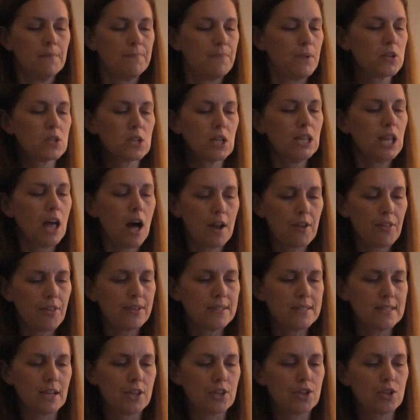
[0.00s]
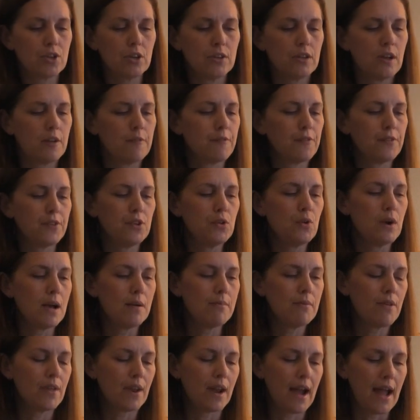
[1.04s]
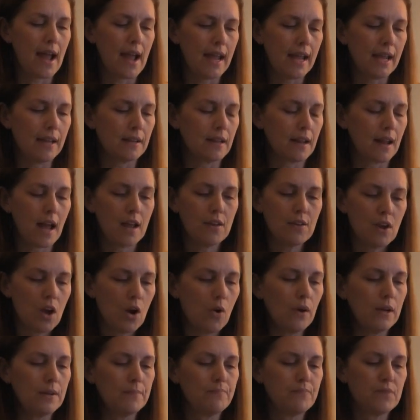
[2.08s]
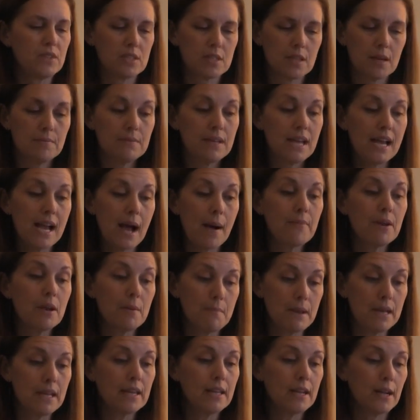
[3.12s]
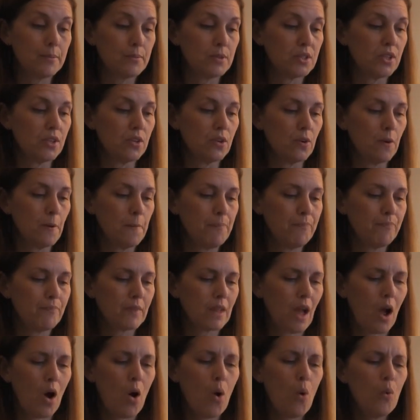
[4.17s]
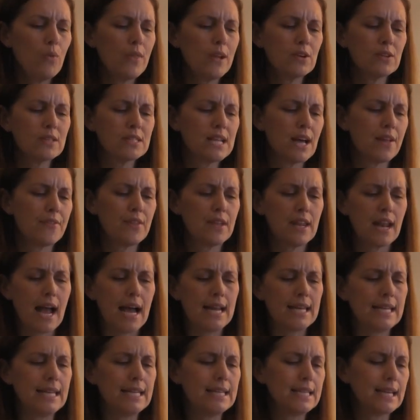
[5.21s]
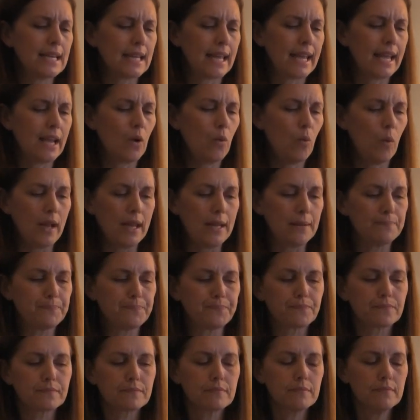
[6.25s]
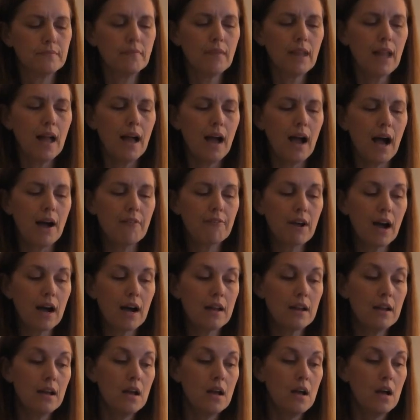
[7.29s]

There's a lot of things I should have done for you, Emma, that I ain't, and I know it. Someday I'm going to make it up to you." "Oh, there's nothing I need that can't wait. I've got